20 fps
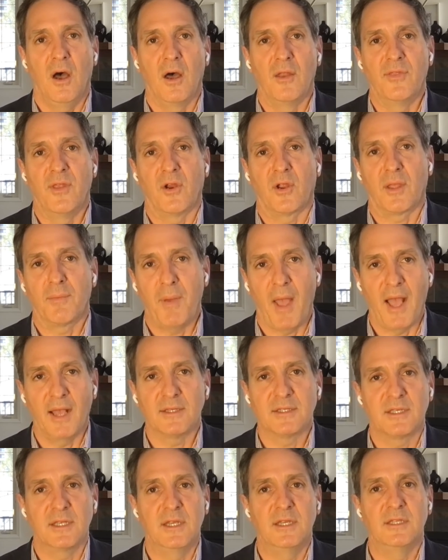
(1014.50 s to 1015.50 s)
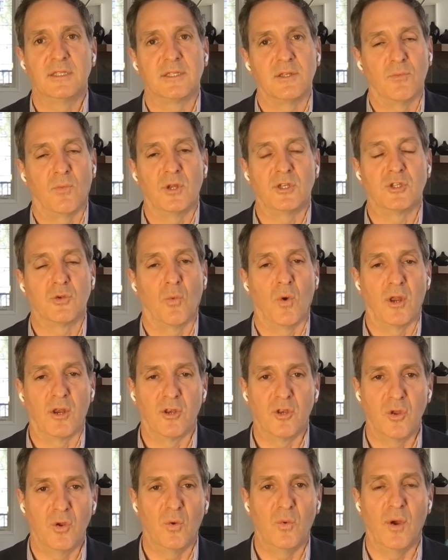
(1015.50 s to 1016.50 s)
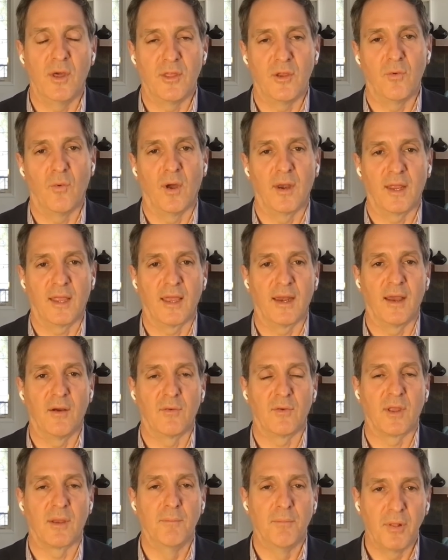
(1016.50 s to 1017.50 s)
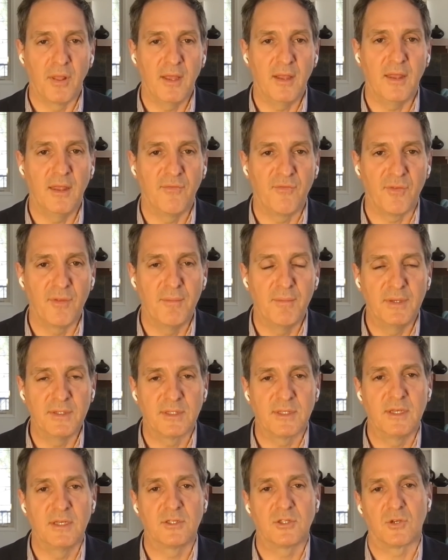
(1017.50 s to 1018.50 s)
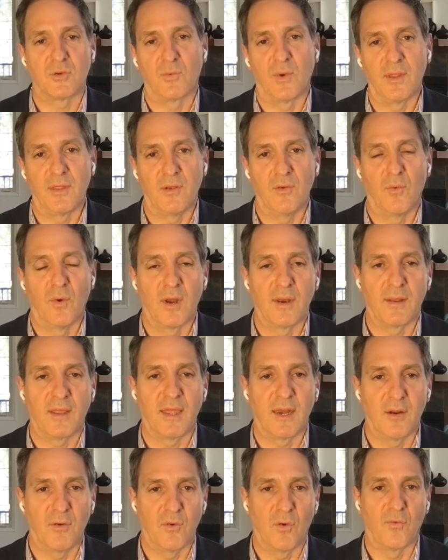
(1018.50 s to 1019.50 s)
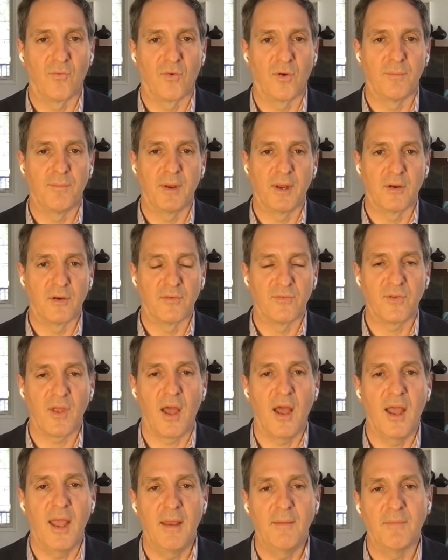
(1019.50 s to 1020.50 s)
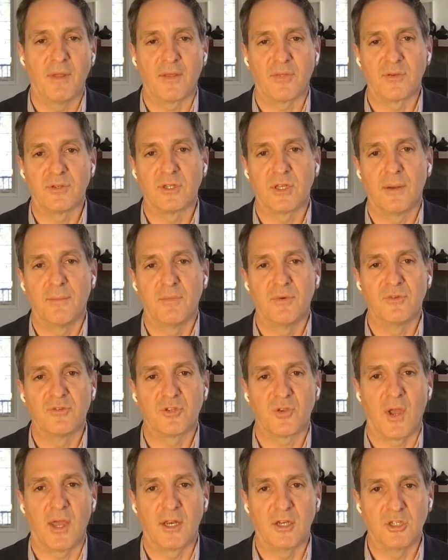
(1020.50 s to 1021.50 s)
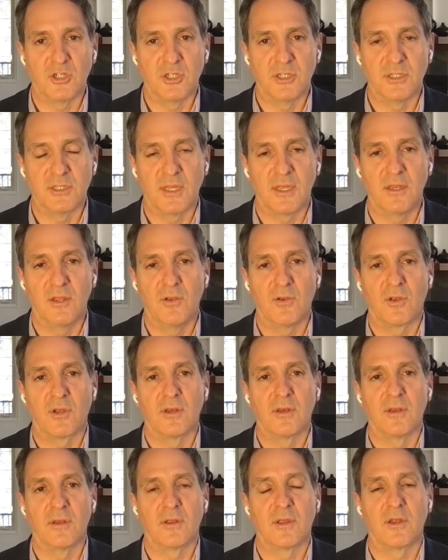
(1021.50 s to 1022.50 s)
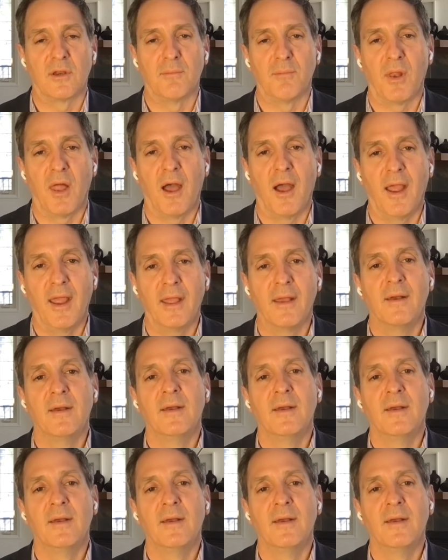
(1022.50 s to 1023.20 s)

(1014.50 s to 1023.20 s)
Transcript: their capacities and what you want to do, whether you want to get out completely from the business or whether you want to get out over a period of time. Like, there's a number of strategies that you can apply.